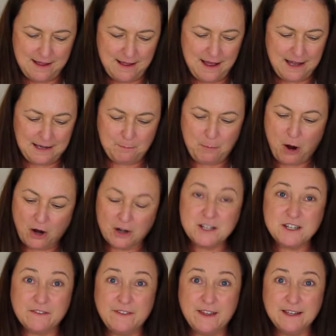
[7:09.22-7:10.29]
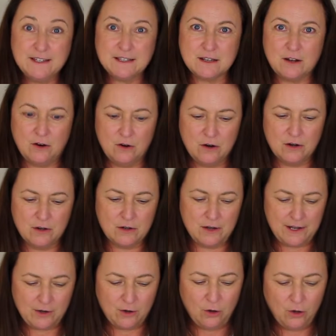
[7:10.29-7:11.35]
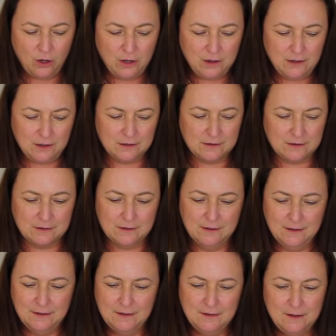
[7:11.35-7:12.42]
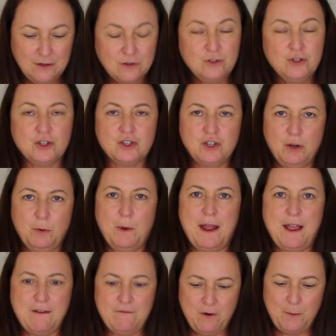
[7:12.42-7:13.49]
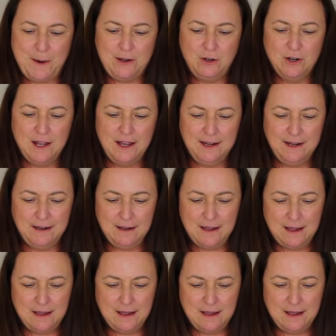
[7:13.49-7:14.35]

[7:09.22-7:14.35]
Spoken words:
add parts of this or at all, or just do it whatever way you like.